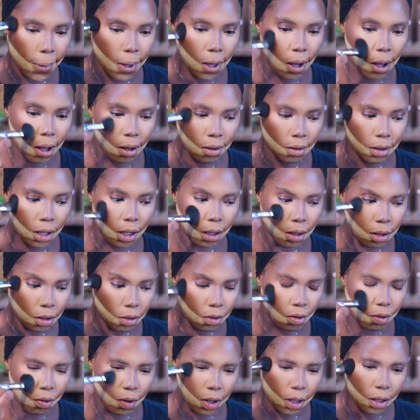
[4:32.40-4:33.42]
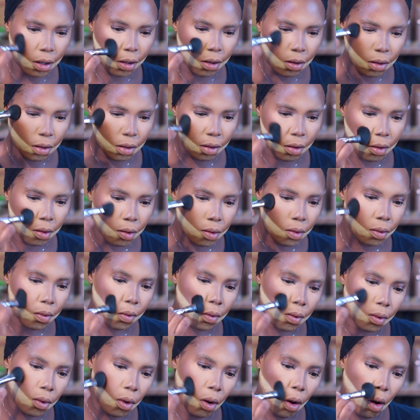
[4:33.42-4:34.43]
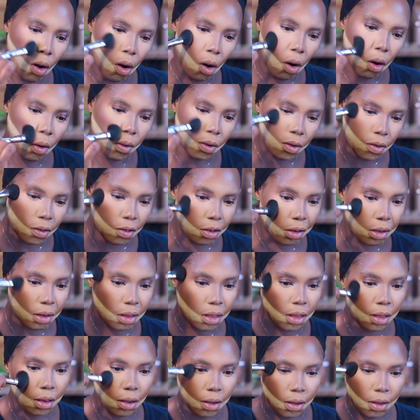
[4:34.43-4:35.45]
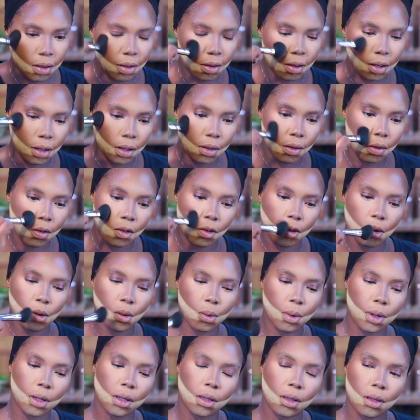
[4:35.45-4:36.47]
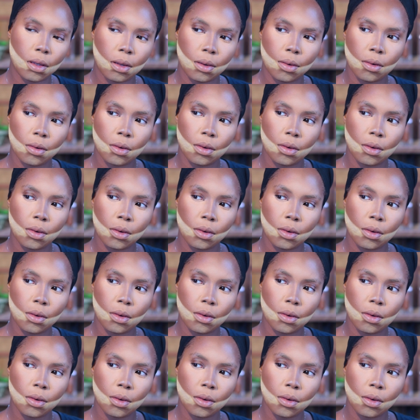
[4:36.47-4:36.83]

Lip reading: it has like this reddish orangey tint to it.